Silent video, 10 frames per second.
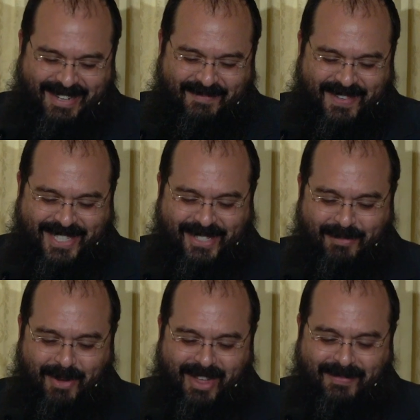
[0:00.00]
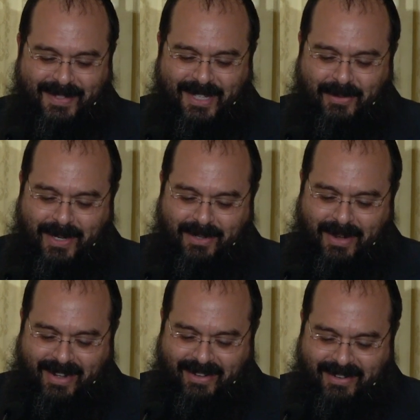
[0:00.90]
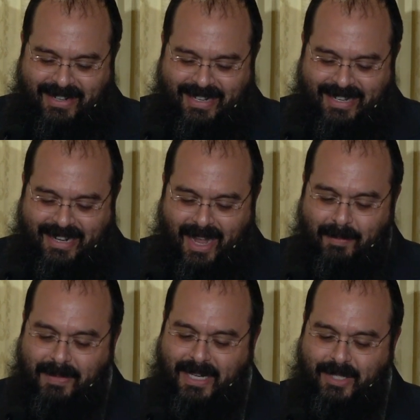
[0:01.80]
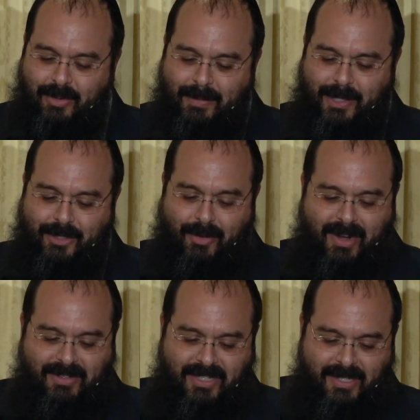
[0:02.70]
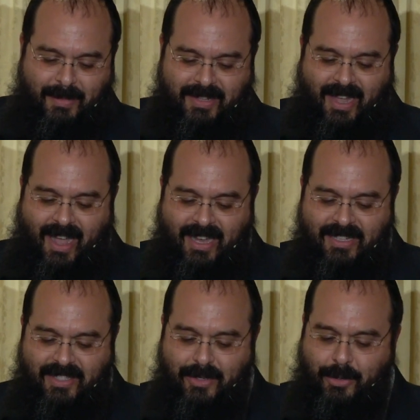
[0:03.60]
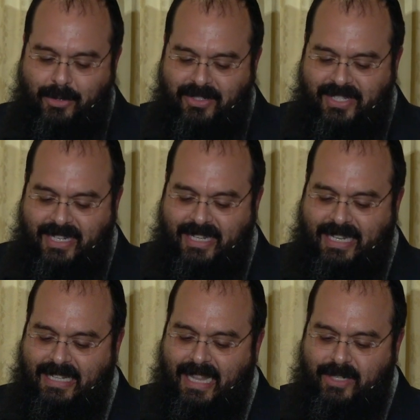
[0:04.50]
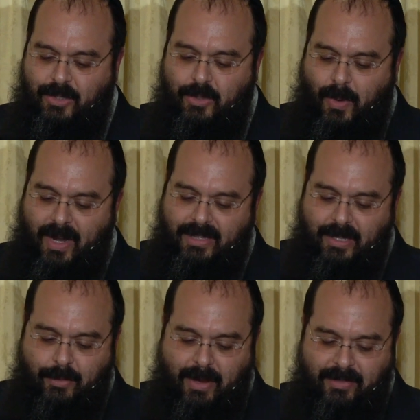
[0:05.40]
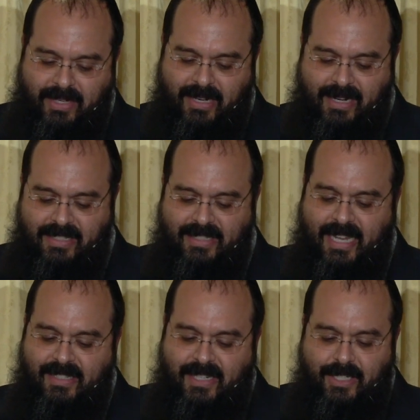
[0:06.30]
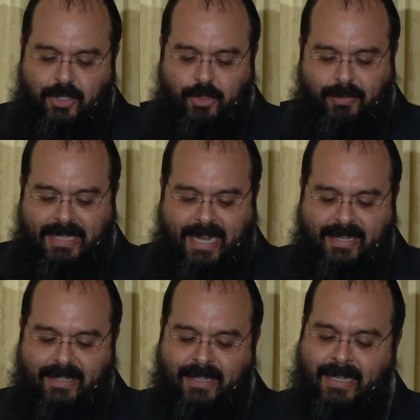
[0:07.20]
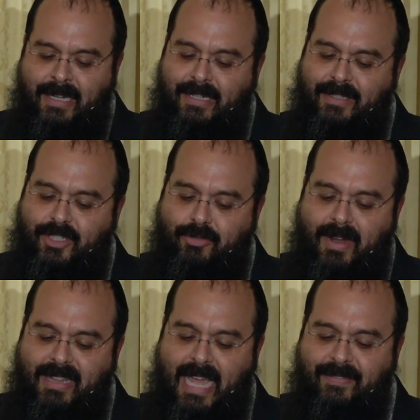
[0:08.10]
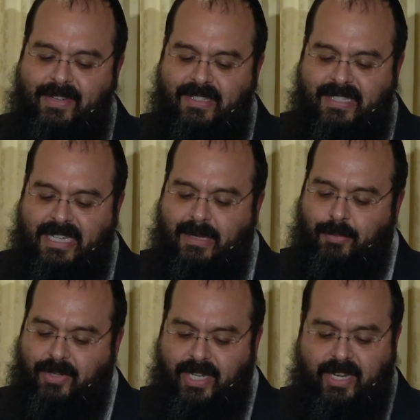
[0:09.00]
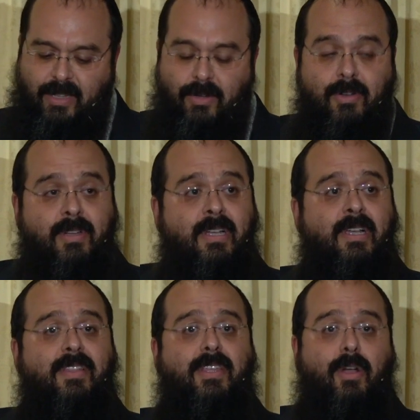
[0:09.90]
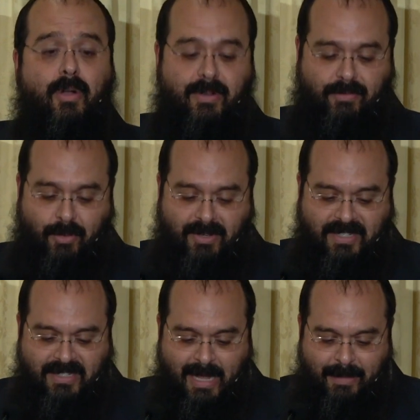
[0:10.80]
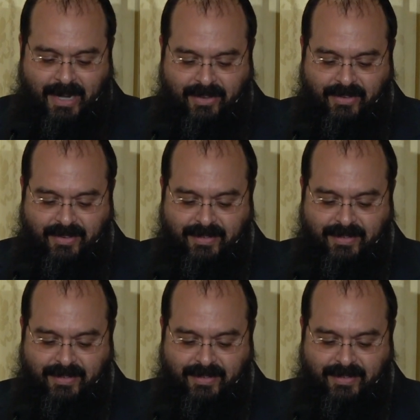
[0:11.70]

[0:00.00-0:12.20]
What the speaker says: Mr. Brafman's acquittal record in complex criminal trials is among the highest in New York City. He lectures widely throughout the United States on issues related to trial advocacy and, in particular, the art of cross-examination.